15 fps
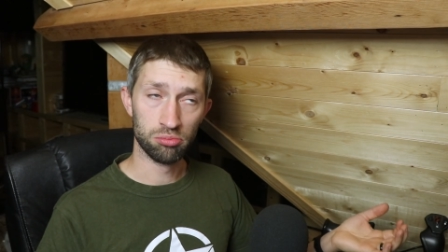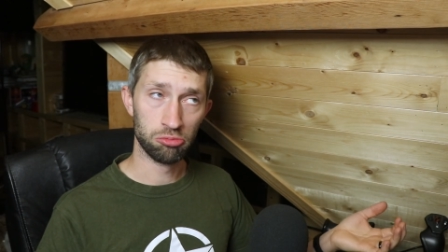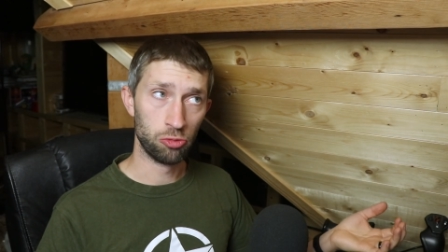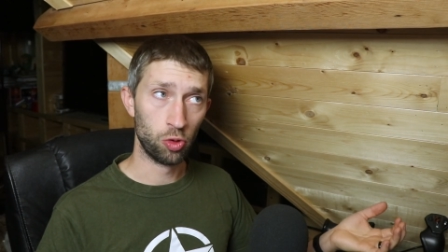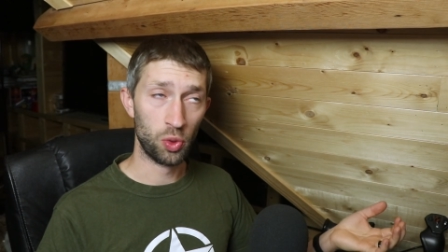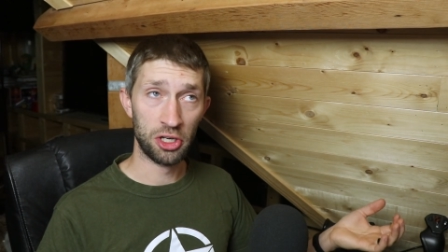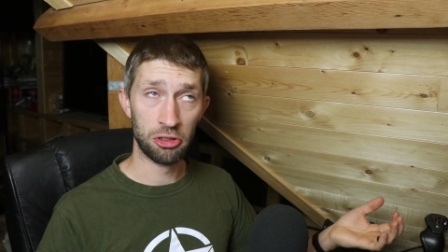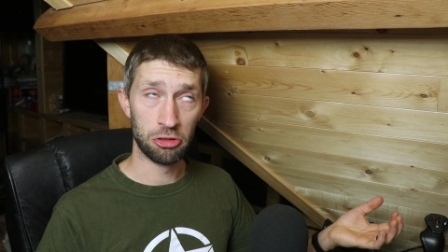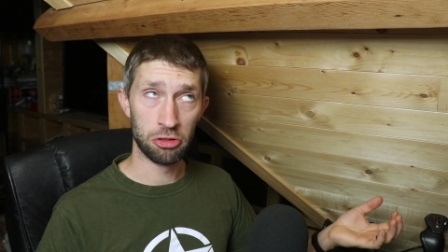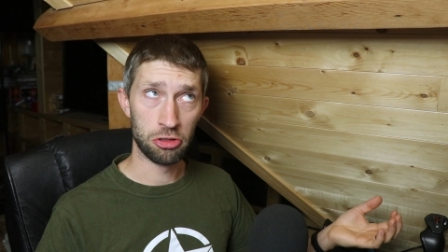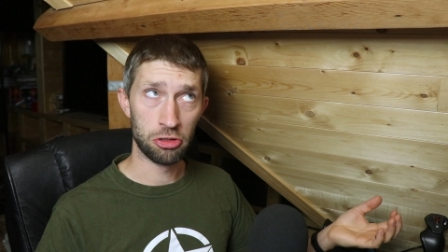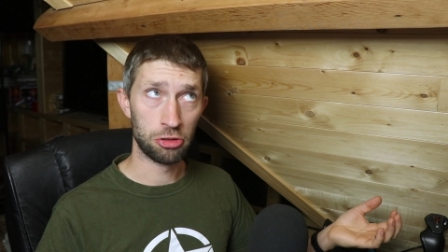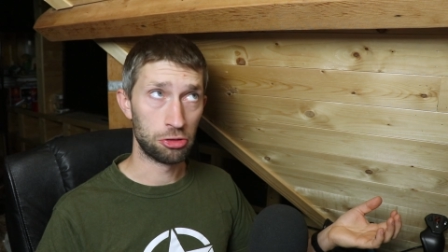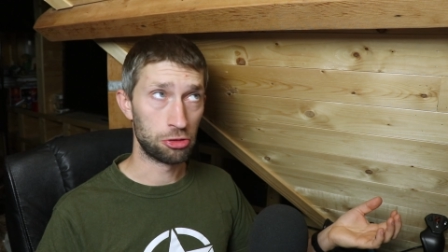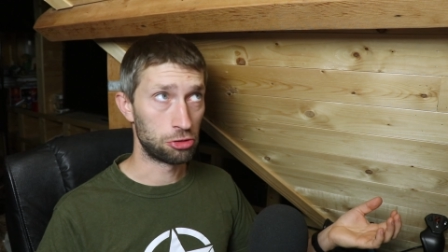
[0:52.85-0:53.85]

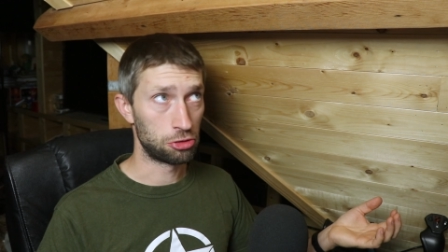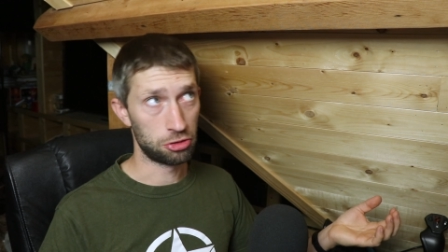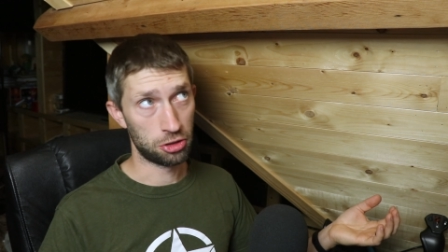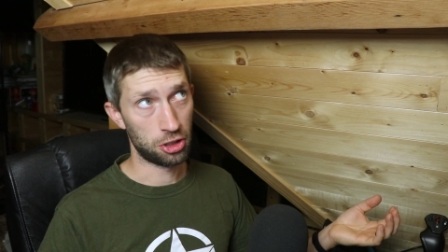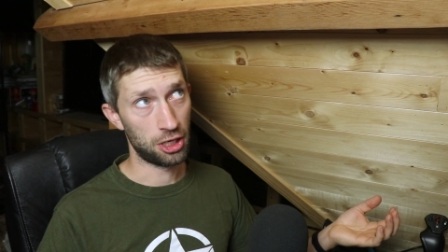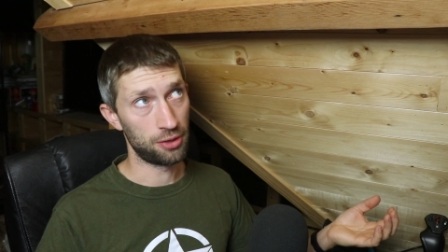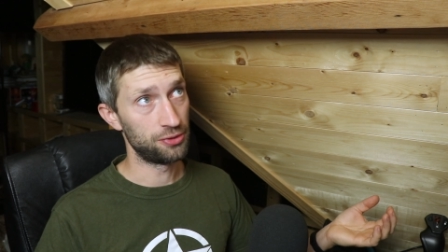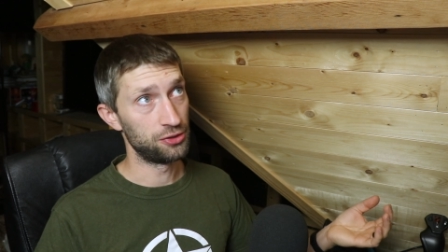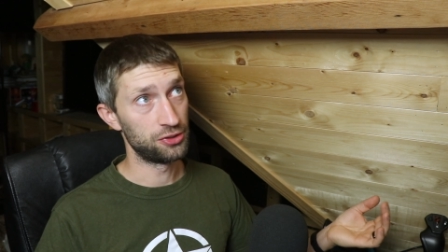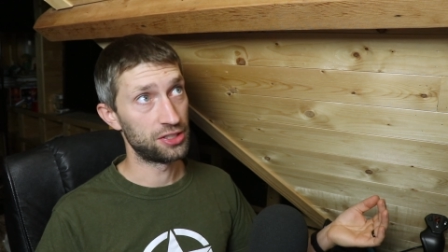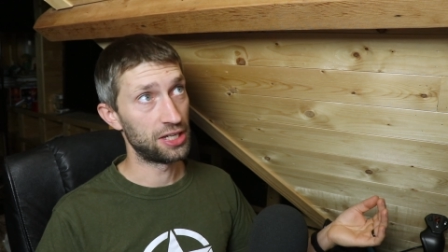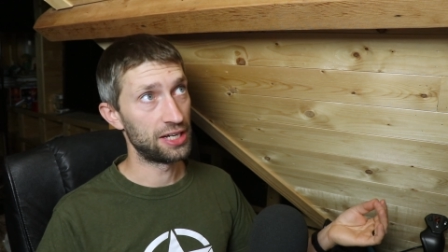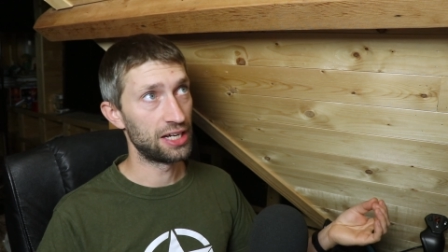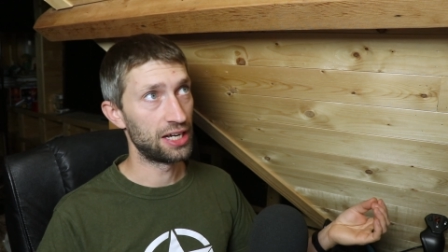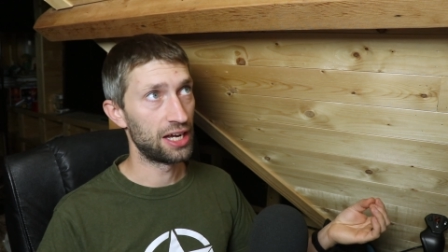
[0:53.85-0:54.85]
winner how do you
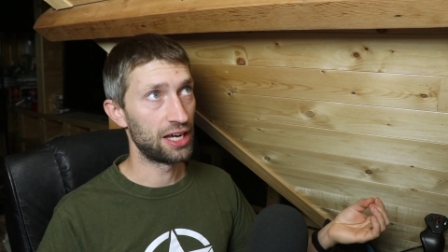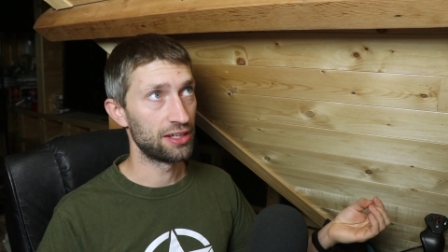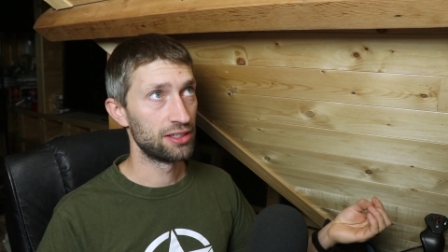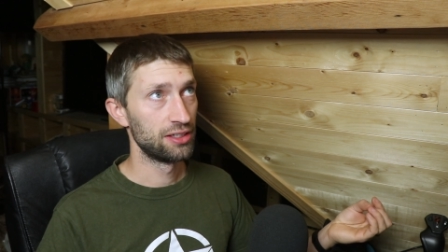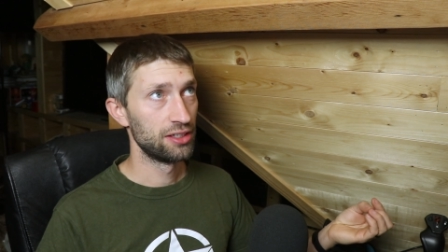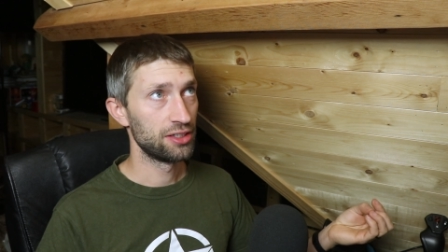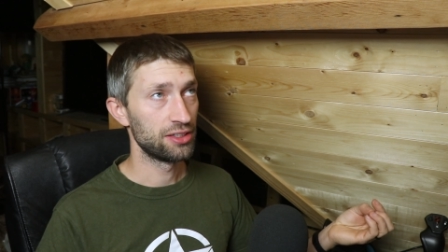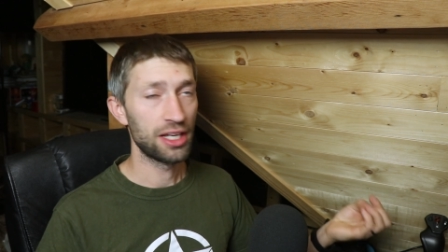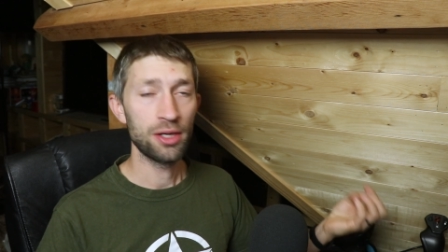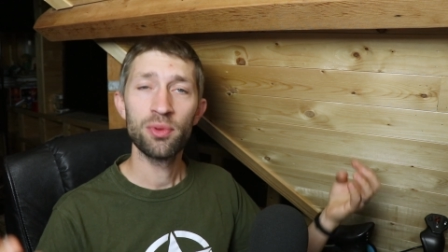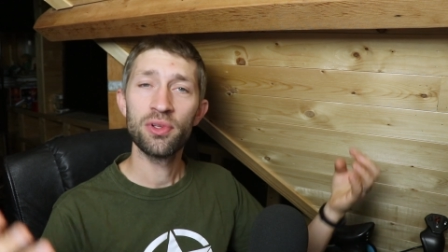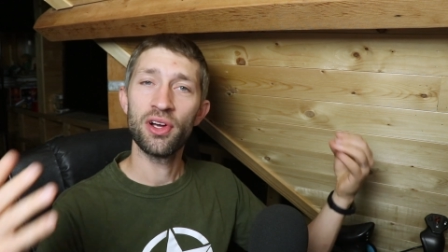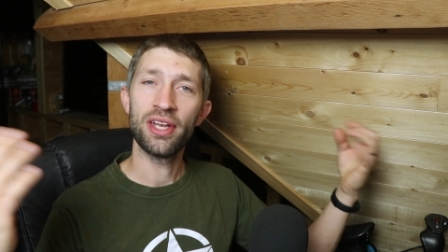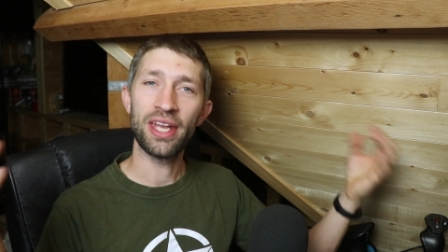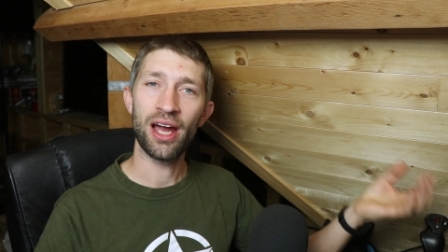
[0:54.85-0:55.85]
say that they
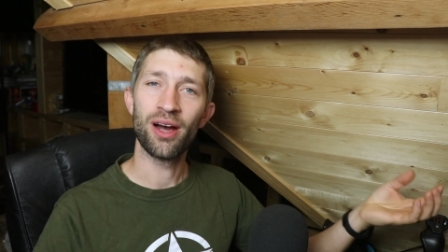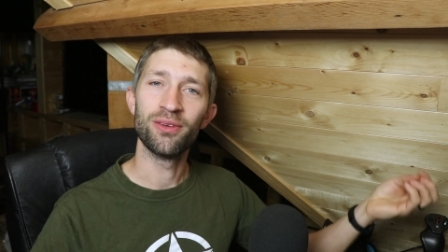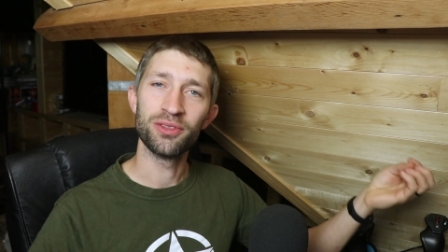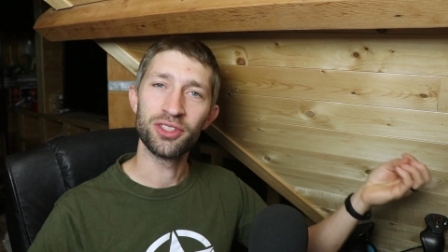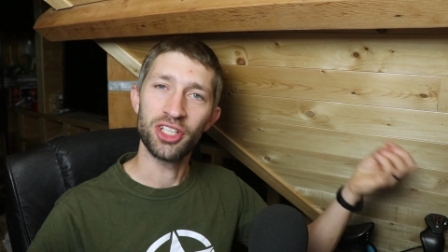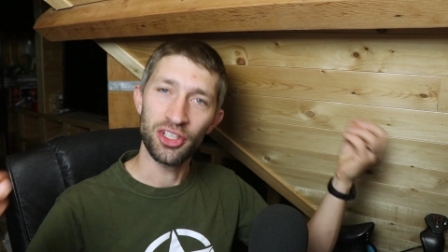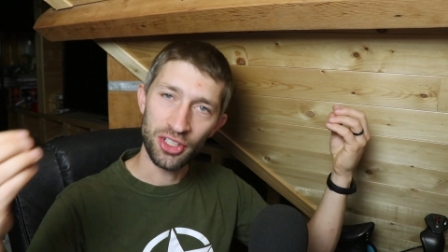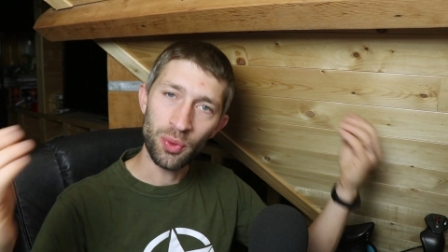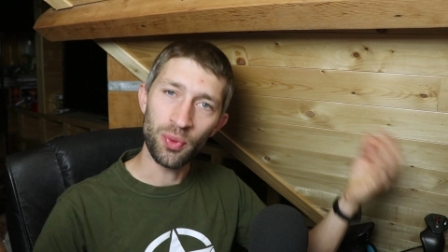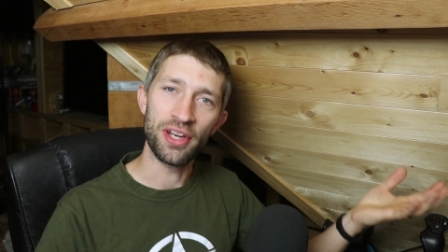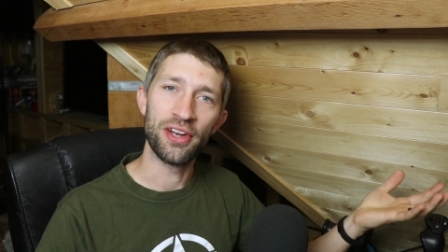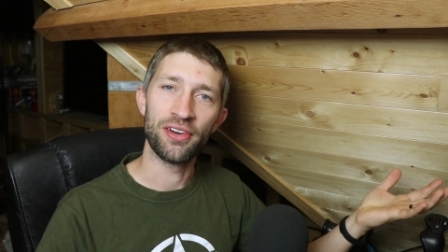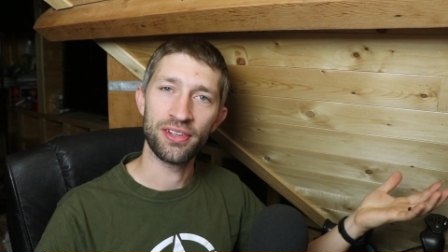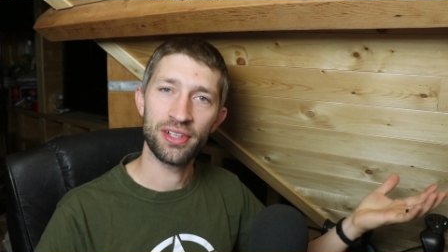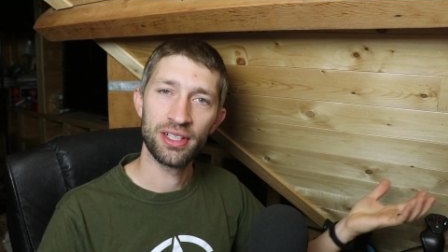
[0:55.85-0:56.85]
will announce the
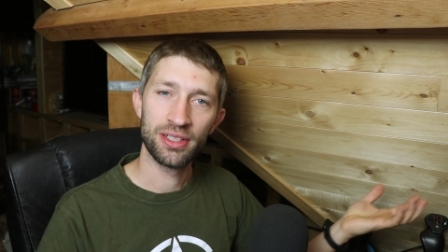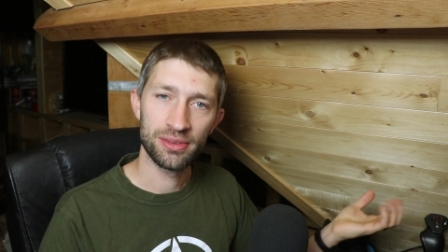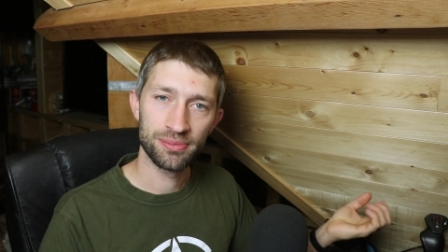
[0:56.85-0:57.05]
winner